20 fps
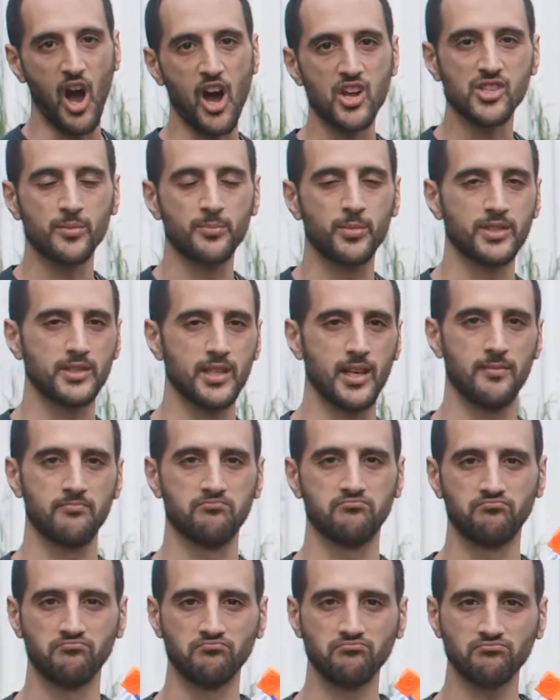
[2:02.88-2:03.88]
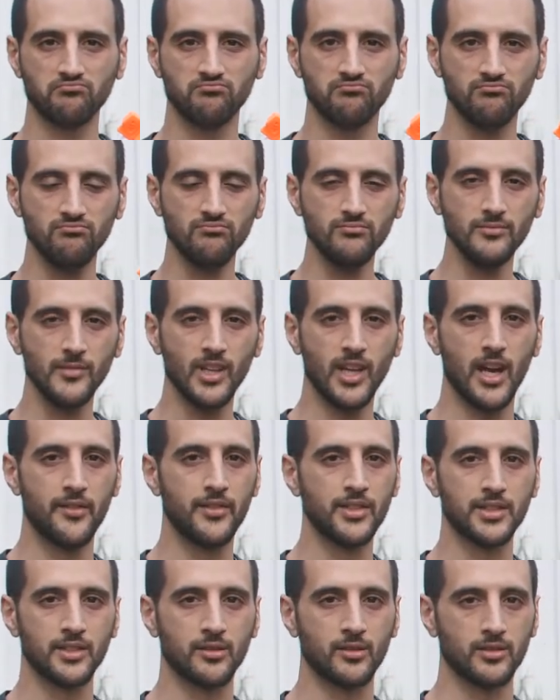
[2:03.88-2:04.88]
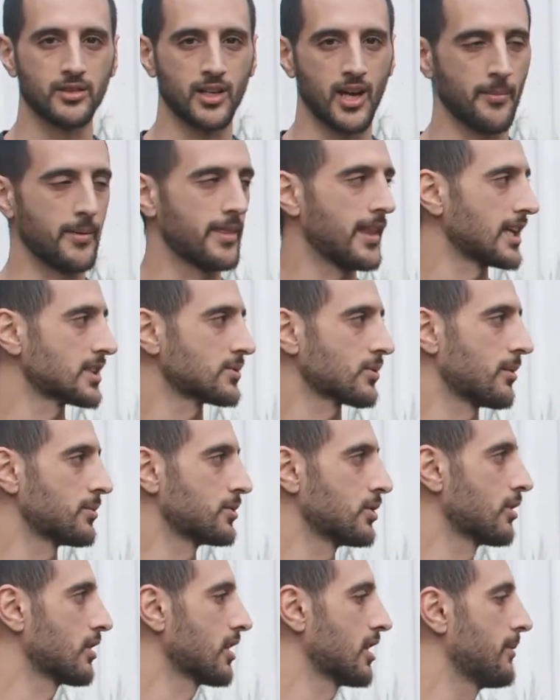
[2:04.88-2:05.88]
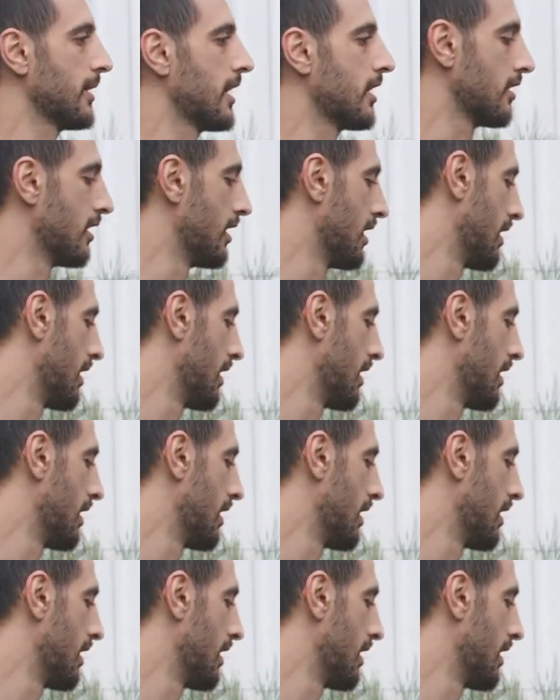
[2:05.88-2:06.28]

100% every single time, and that's what I'm talking about.